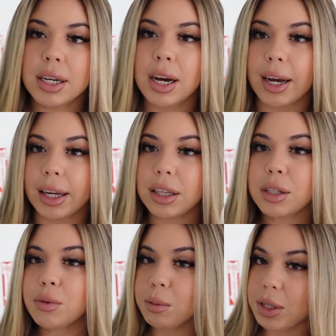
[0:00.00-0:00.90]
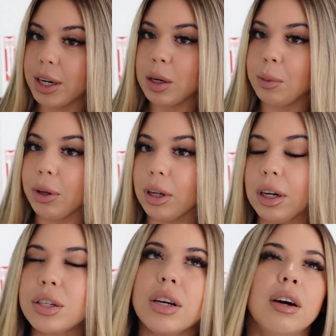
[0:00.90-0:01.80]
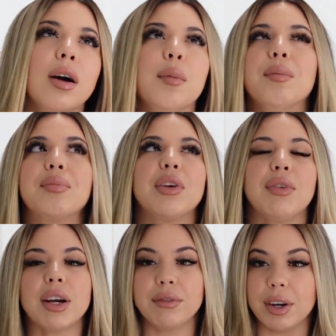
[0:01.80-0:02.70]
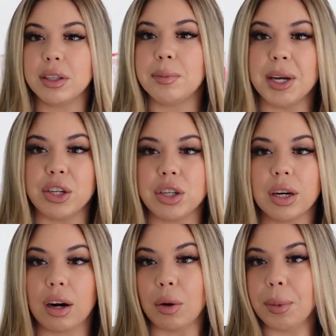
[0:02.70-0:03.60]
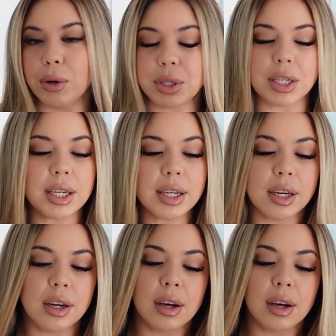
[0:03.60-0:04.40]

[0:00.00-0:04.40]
I get this from Stater Brothers. If I can find the picture, I'll post it.